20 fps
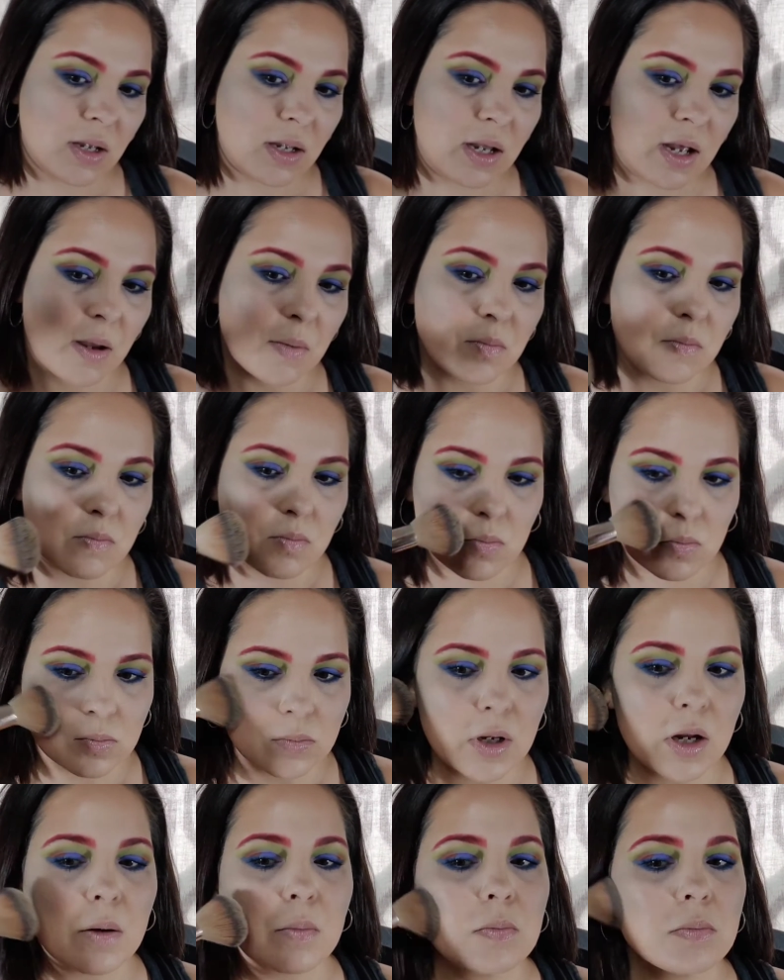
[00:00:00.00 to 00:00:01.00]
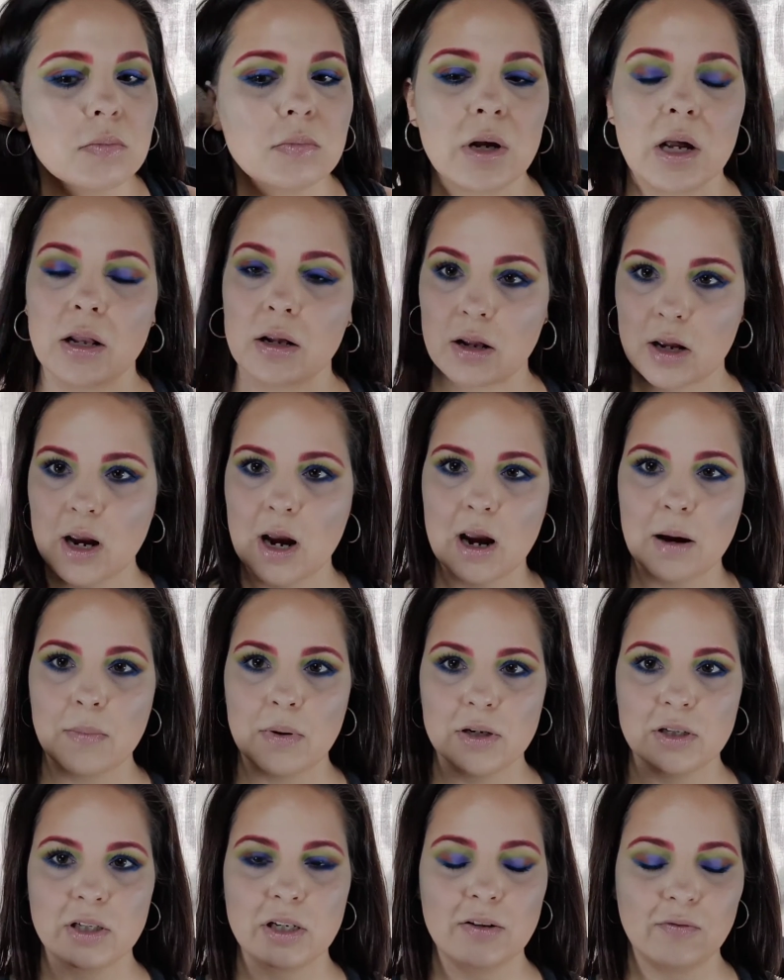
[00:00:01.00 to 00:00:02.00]
Yep. I look like I got
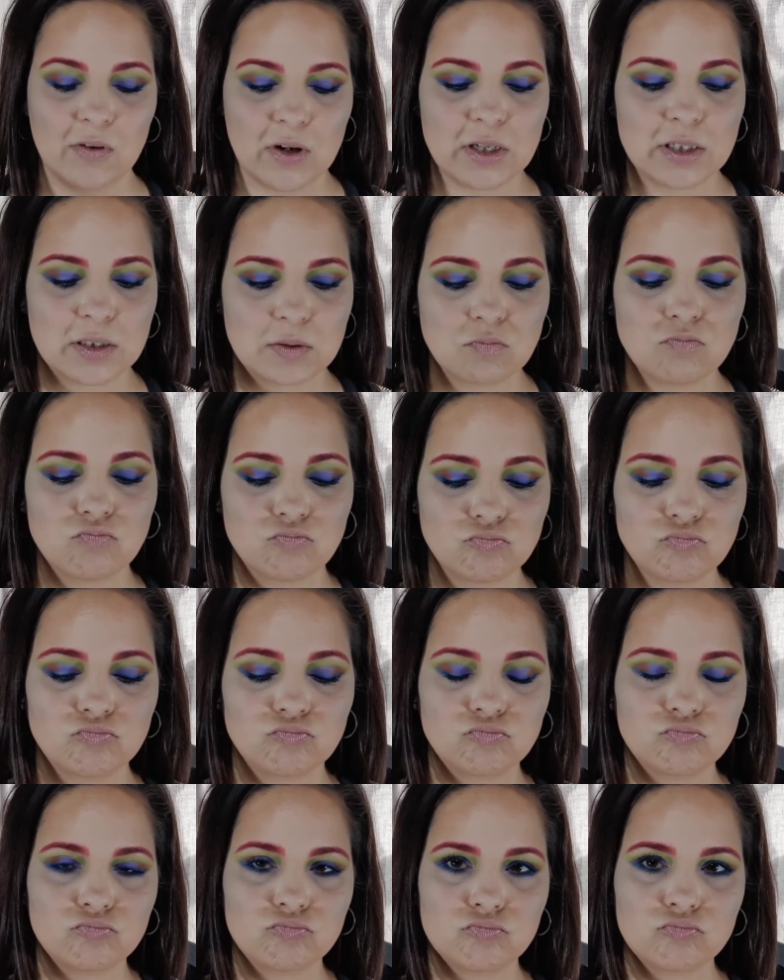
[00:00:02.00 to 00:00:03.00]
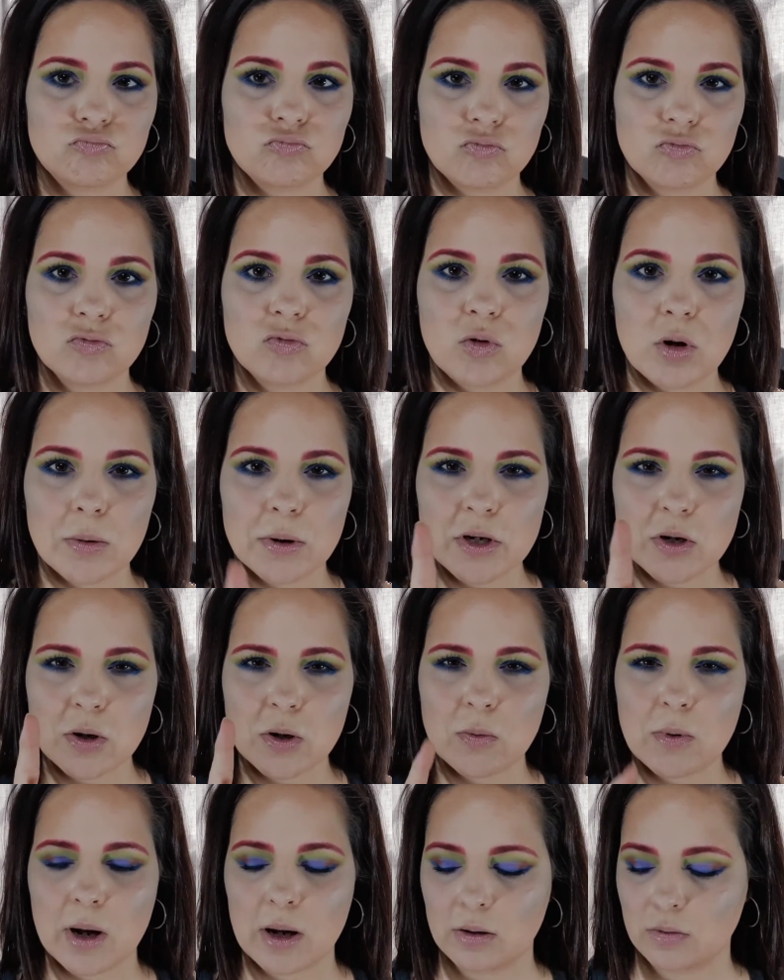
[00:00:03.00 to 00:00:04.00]
punched in the face. We were
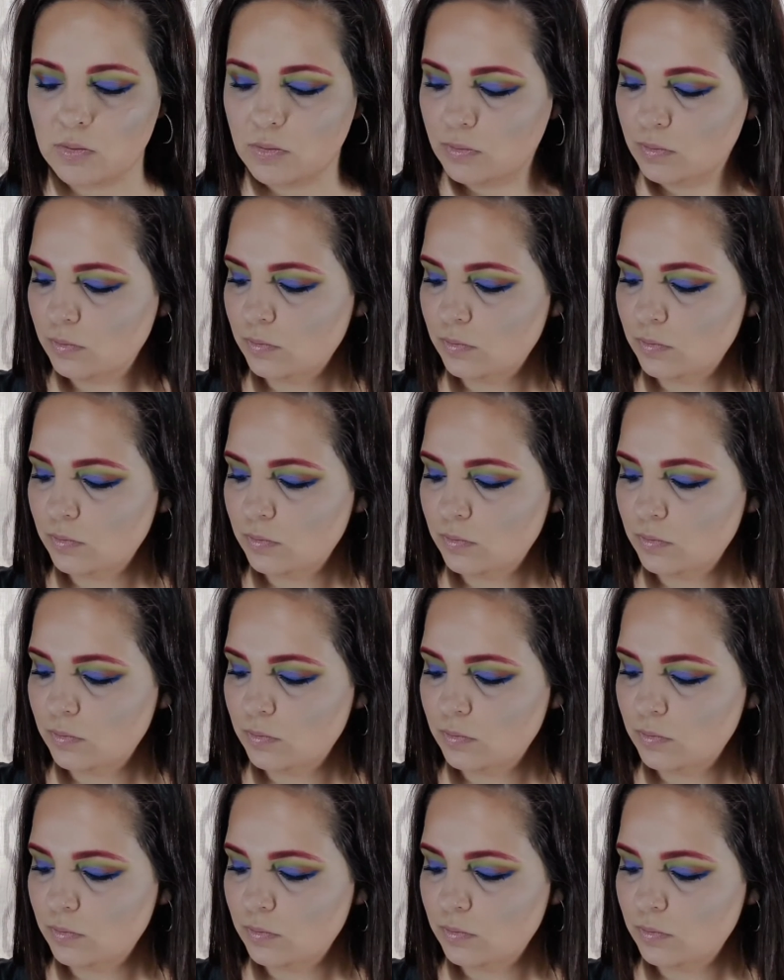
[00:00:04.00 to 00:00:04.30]
doing well.